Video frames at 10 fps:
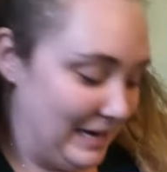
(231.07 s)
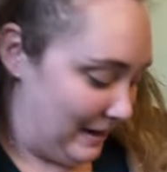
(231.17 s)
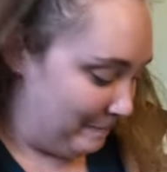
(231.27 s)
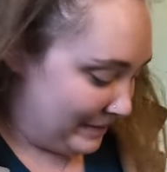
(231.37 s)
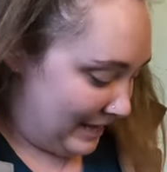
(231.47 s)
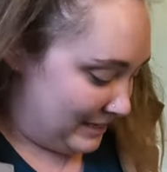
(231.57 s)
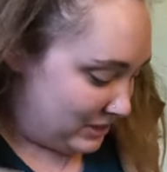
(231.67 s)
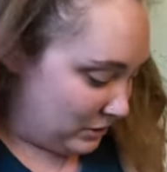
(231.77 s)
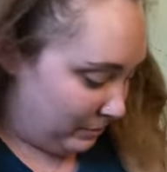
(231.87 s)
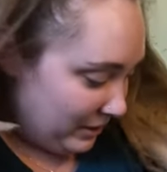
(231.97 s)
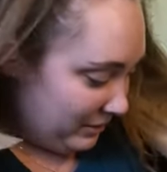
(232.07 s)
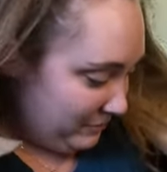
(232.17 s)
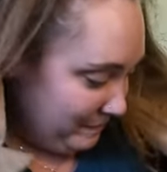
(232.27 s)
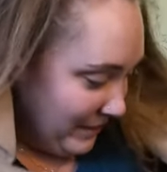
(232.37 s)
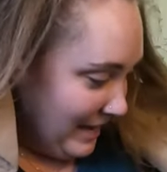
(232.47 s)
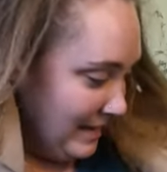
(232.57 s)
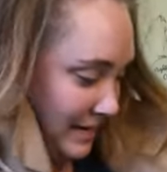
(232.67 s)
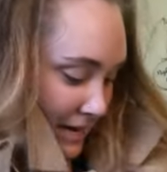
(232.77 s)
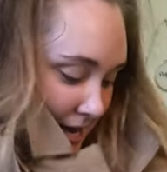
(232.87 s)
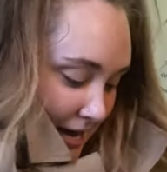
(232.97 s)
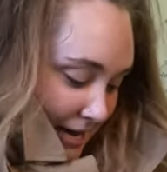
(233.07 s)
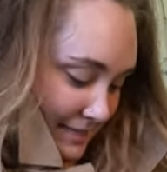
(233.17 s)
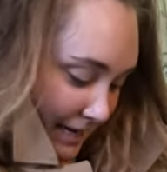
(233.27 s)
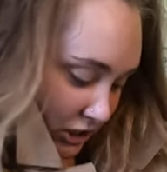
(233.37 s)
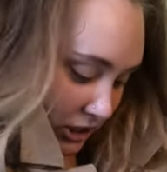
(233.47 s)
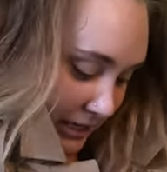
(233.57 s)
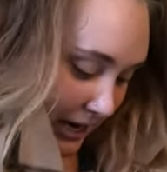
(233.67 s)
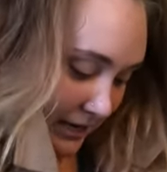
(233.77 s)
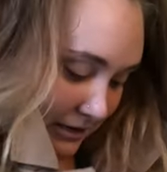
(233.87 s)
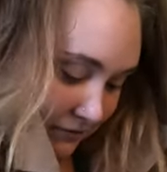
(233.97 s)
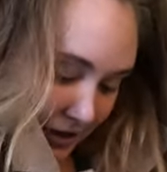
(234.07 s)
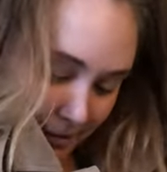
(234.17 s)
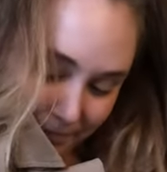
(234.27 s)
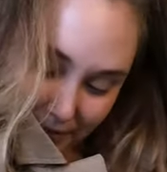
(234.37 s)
yeah, super cute. It's actually kind of um,